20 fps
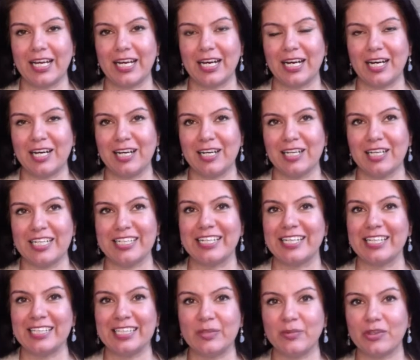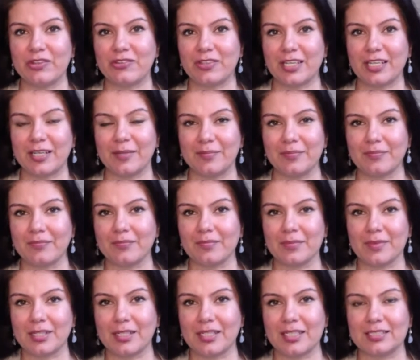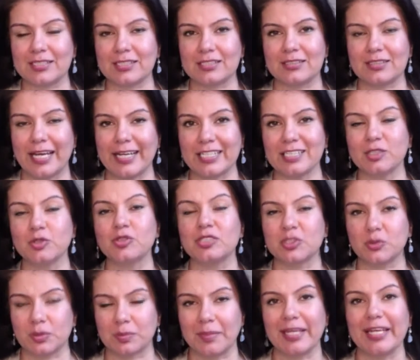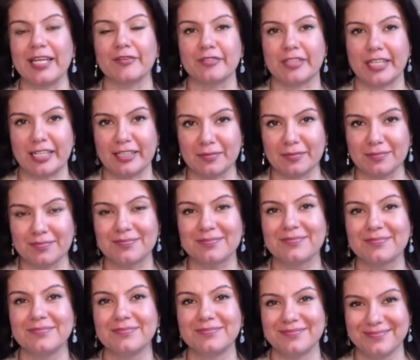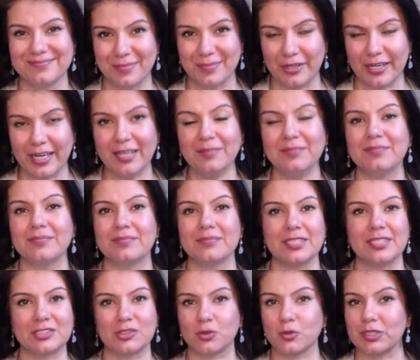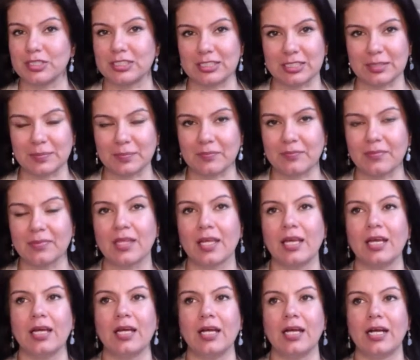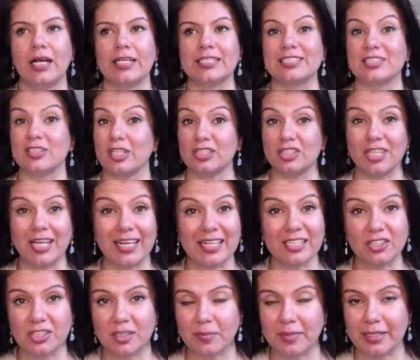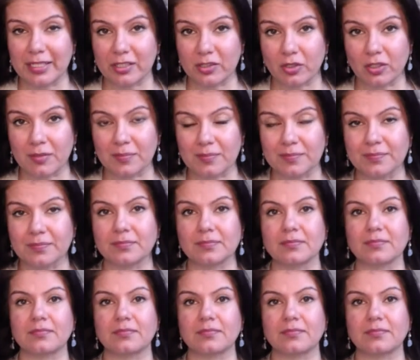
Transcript: In Hindi, we say, I can do this with my left hand. Yeah, it's so easy. It's not challenging me at all.